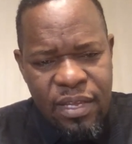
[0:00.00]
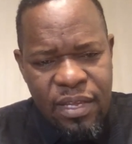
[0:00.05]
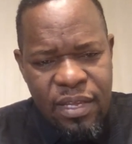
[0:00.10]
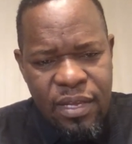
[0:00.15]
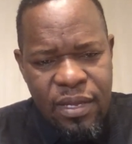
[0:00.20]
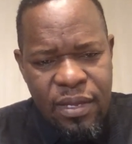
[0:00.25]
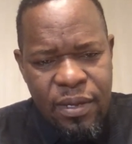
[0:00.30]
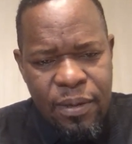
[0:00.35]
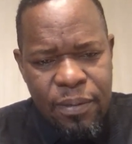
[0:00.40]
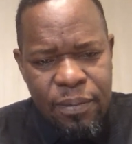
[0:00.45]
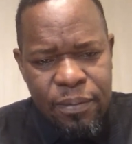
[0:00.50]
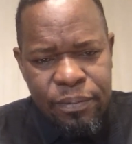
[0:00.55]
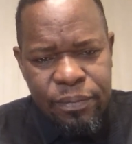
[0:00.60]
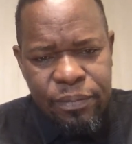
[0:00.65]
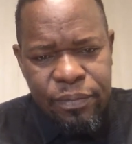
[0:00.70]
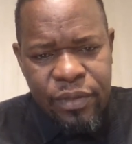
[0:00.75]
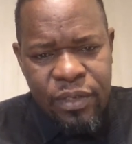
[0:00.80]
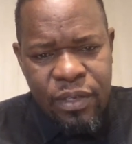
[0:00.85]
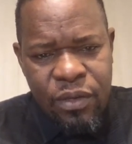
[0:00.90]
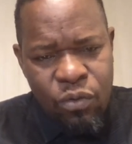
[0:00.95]
And
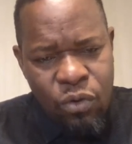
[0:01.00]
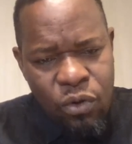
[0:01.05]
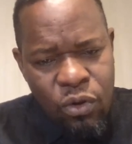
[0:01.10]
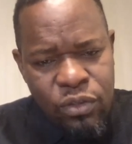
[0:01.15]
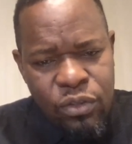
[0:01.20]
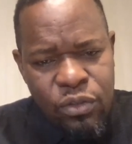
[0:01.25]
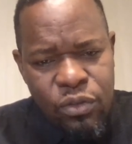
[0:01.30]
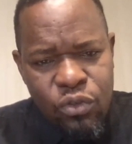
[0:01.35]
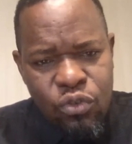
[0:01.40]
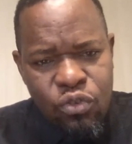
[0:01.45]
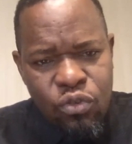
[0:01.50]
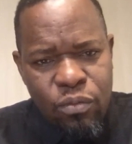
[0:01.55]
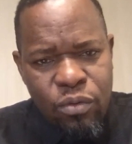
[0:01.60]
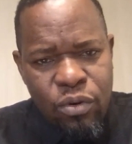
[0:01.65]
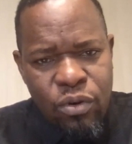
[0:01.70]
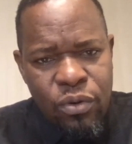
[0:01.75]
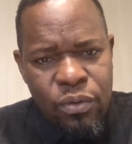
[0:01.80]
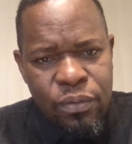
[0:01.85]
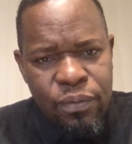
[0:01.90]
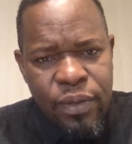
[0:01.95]
we'll continue
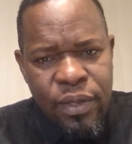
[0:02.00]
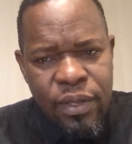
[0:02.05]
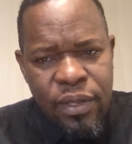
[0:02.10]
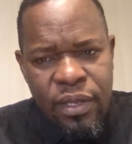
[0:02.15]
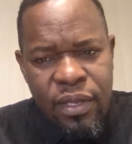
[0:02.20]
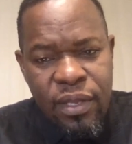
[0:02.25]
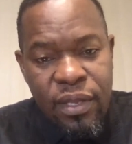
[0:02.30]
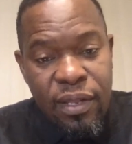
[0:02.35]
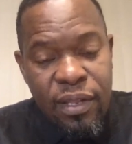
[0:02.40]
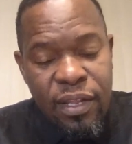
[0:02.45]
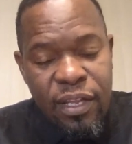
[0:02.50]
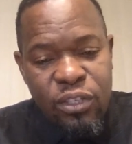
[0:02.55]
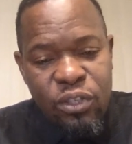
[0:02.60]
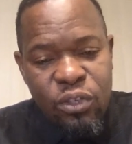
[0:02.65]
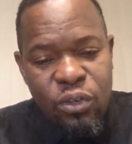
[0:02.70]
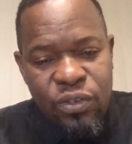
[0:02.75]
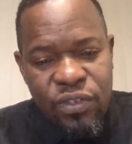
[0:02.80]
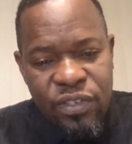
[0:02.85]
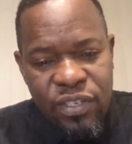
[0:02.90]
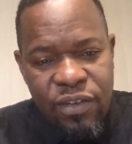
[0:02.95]
tomorrow in
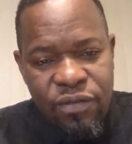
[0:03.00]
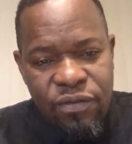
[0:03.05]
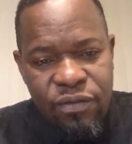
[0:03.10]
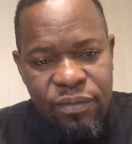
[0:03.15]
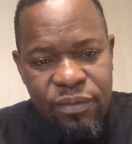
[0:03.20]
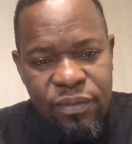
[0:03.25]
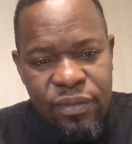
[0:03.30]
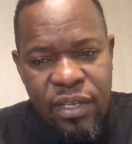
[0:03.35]
lecture 7.